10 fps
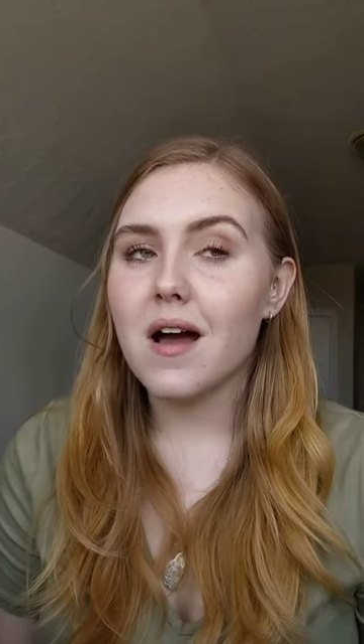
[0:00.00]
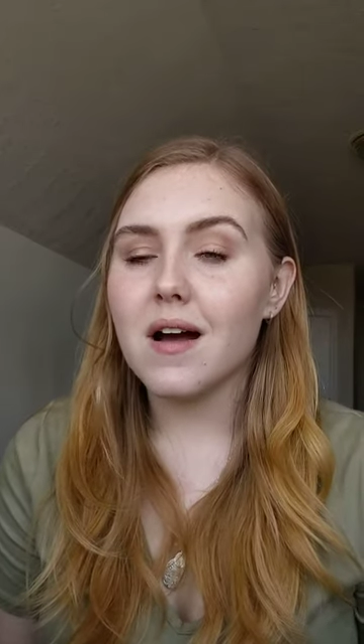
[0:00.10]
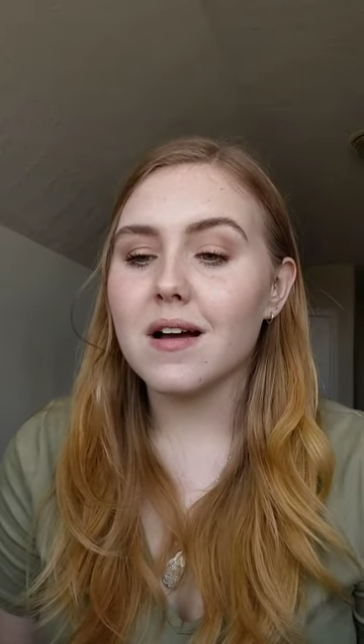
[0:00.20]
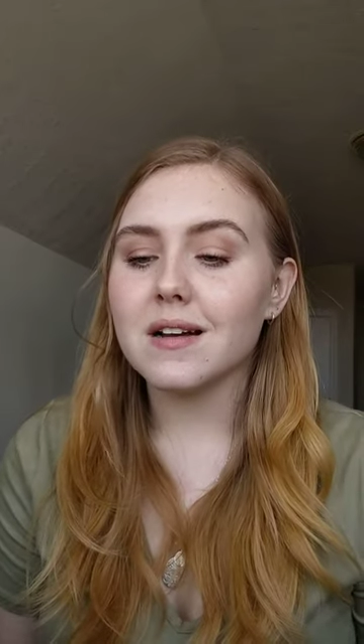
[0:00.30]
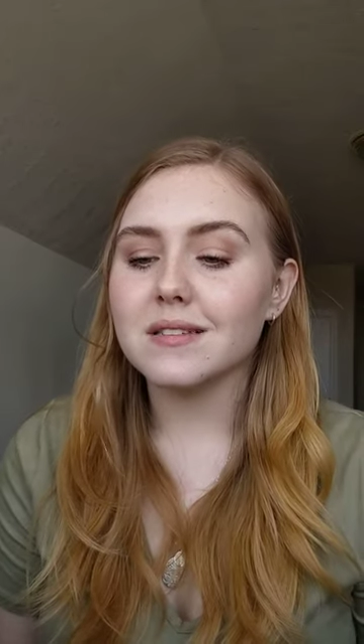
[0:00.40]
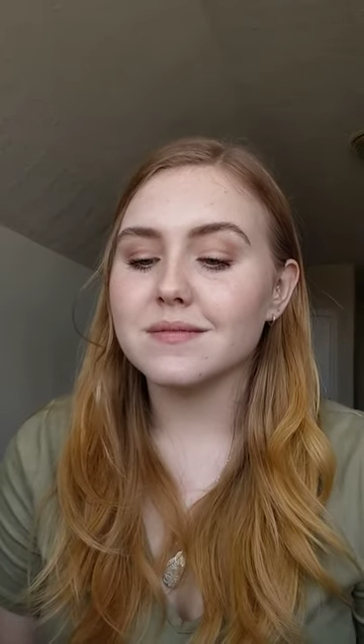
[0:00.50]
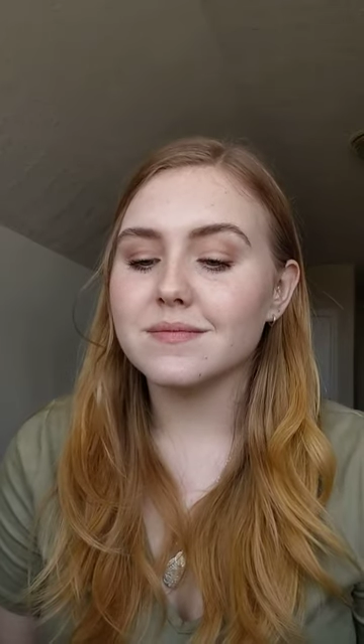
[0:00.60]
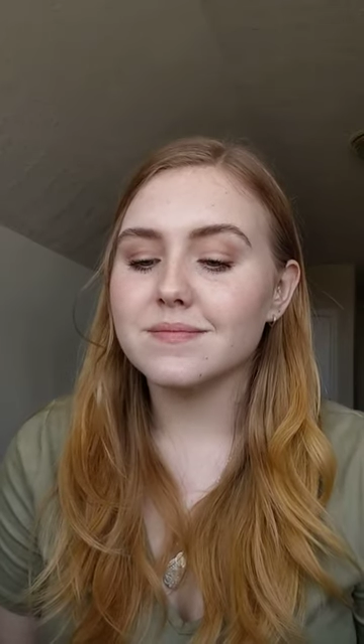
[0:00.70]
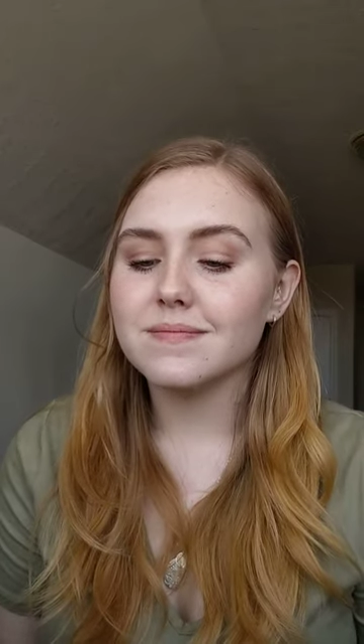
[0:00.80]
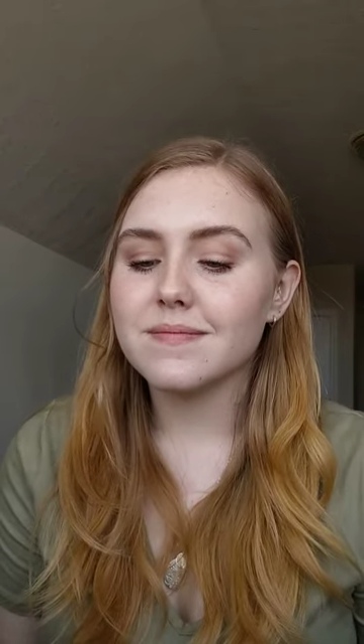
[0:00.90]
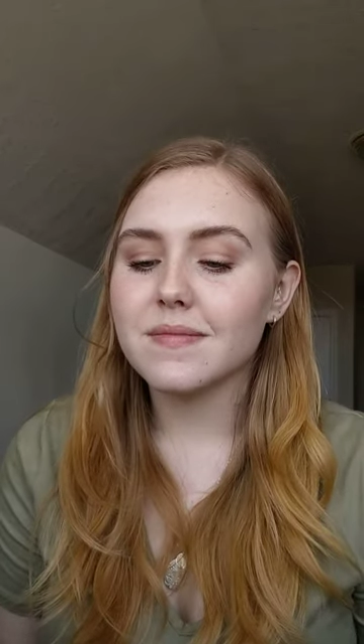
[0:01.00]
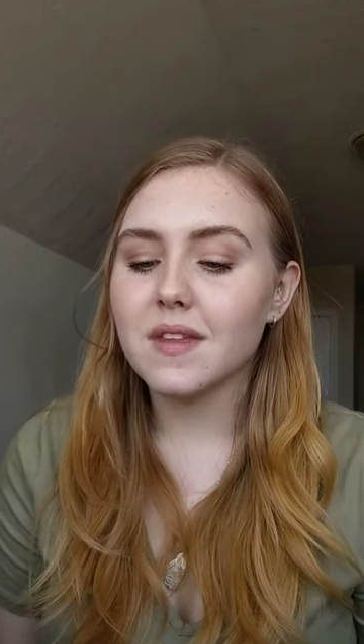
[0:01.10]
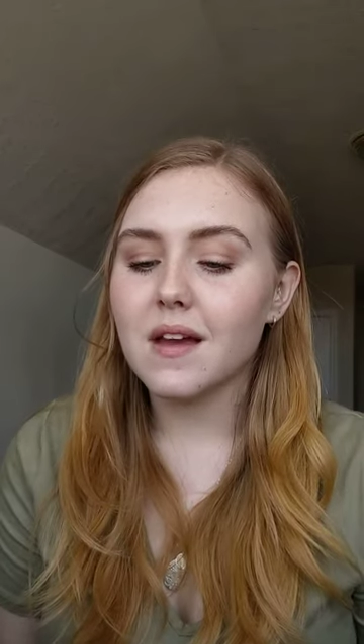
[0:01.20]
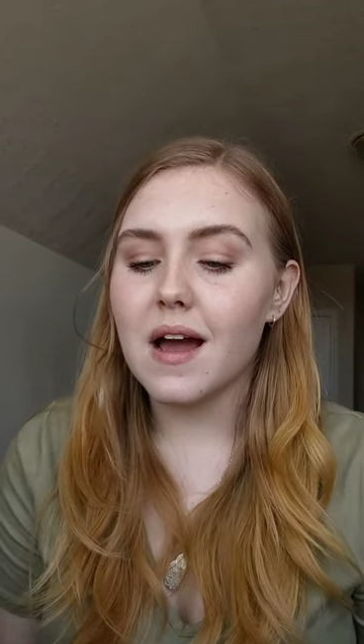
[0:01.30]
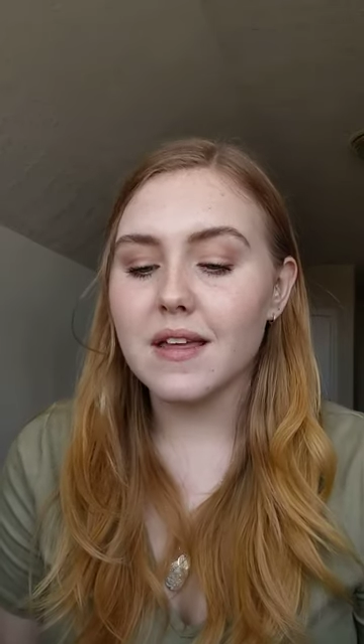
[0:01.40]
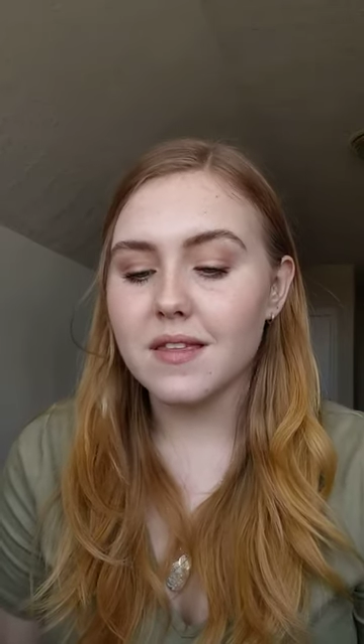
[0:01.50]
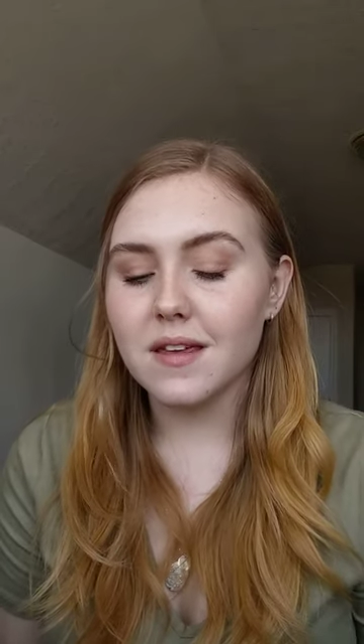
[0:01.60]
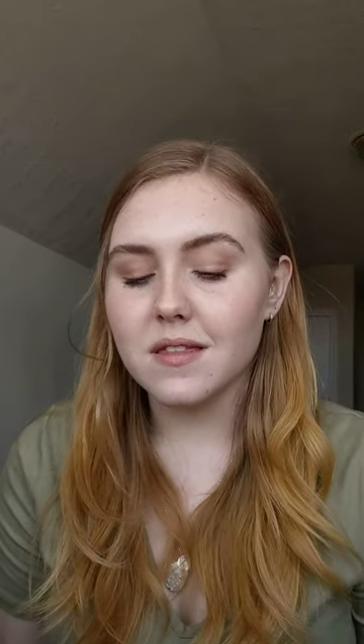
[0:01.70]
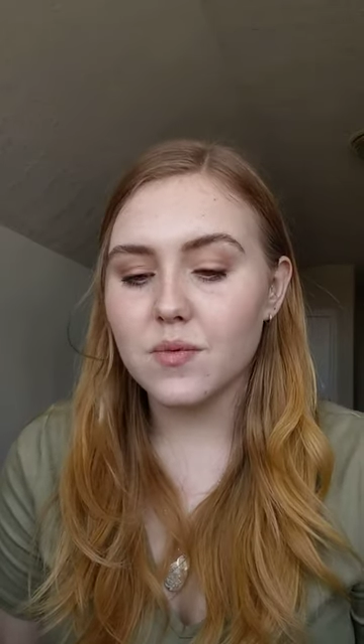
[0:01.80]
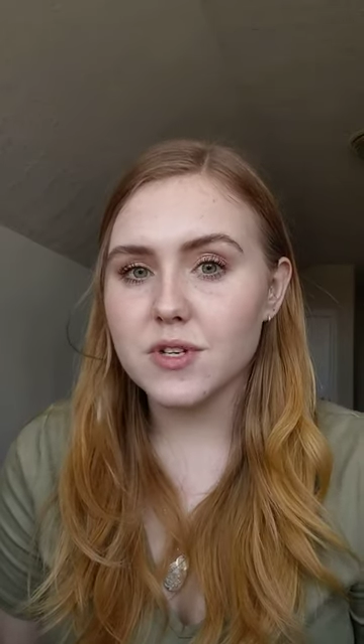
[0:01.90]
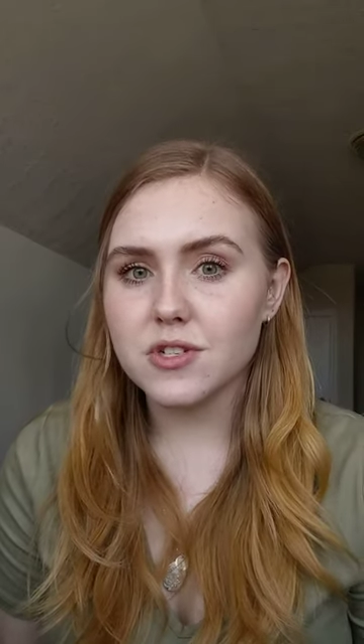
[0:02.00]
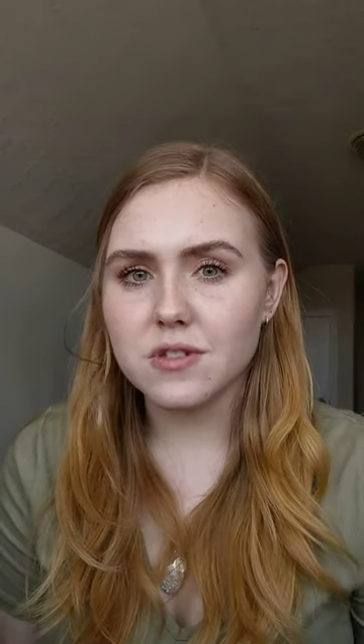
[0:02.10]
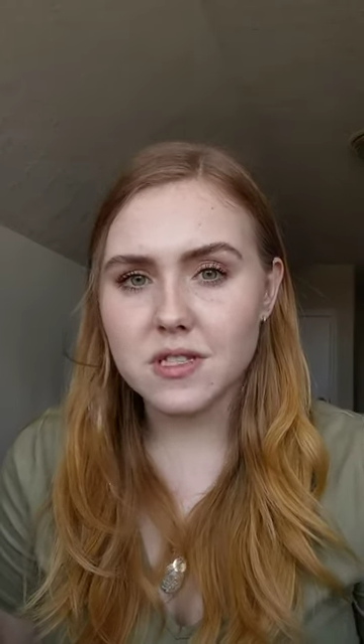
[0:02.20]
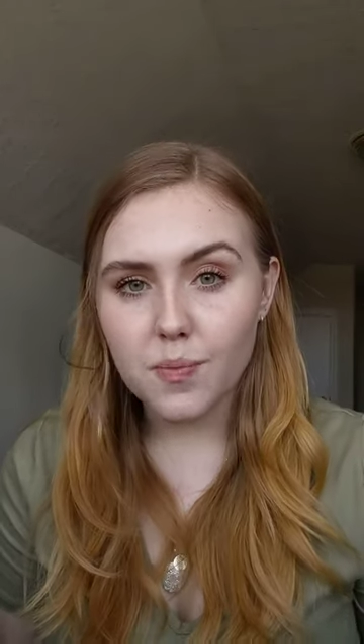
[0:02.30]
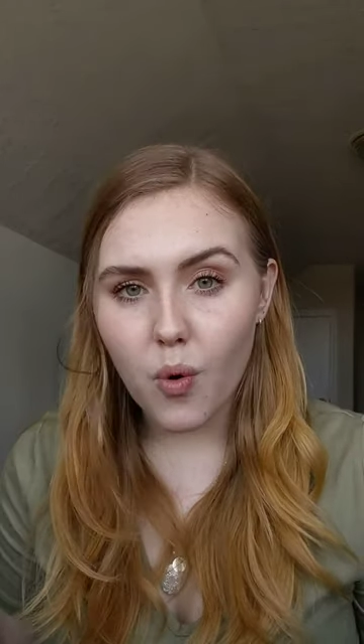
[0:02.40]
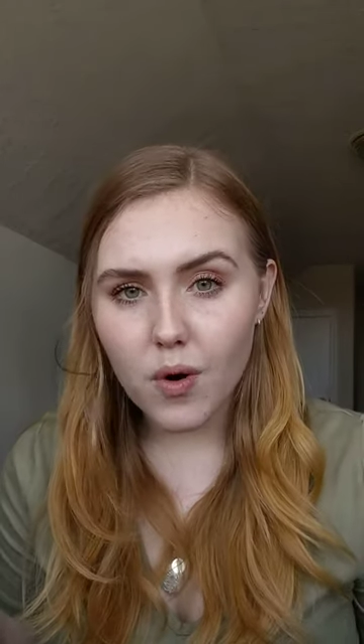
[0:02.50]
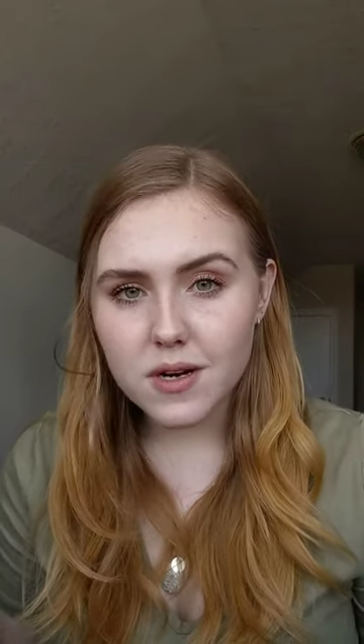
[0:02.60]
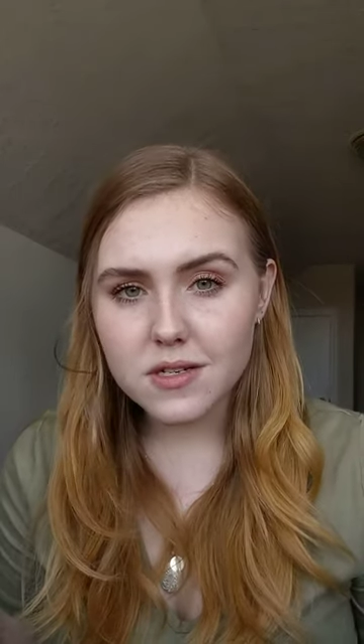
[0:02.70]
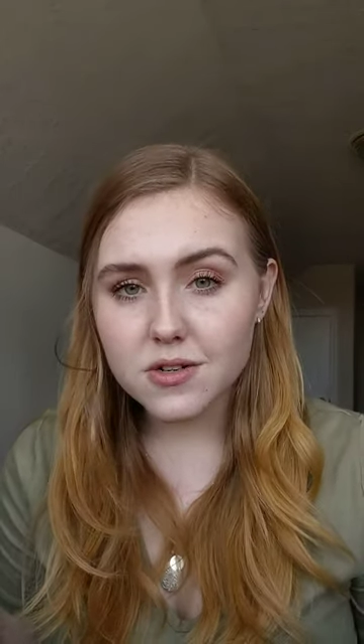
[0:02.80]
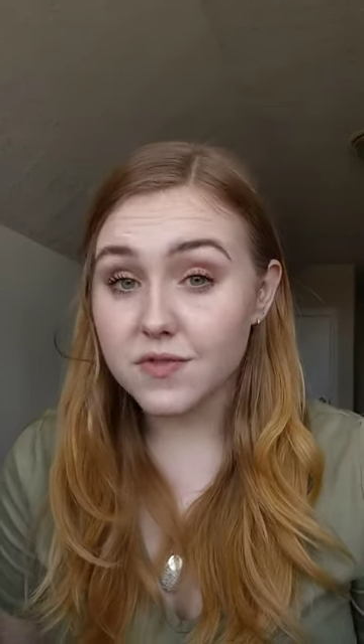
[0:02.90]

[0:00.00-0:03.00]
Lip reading: I think that we should support,